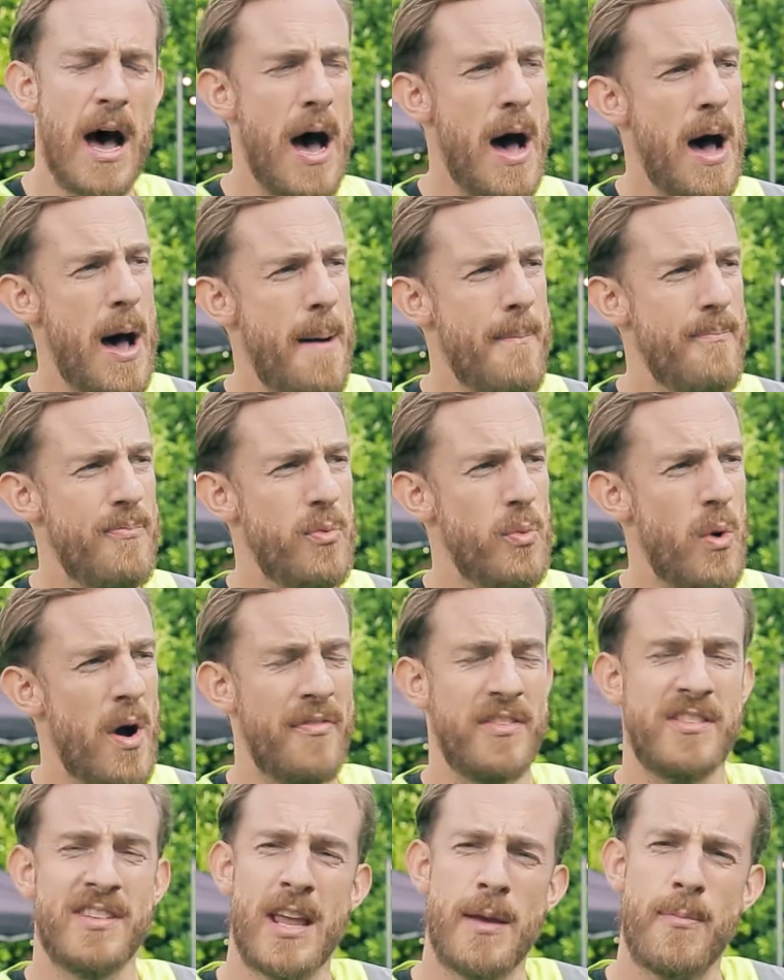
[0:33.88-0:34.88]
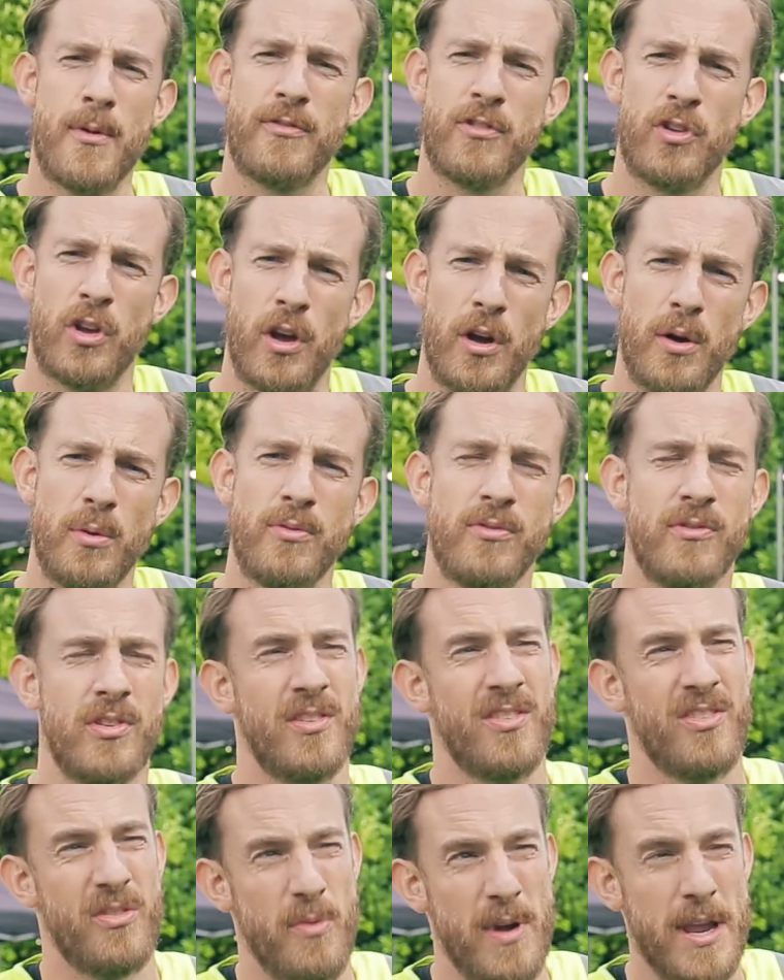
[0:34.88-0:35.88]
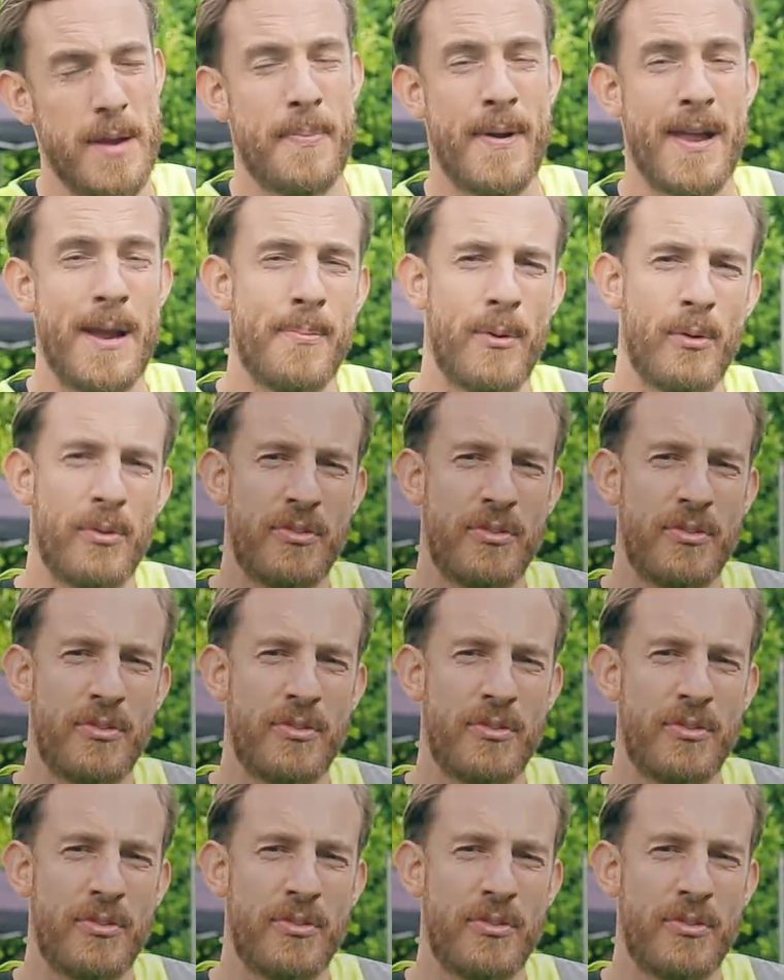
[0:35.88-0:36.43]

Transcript: We'll have a team of 2 to 3 people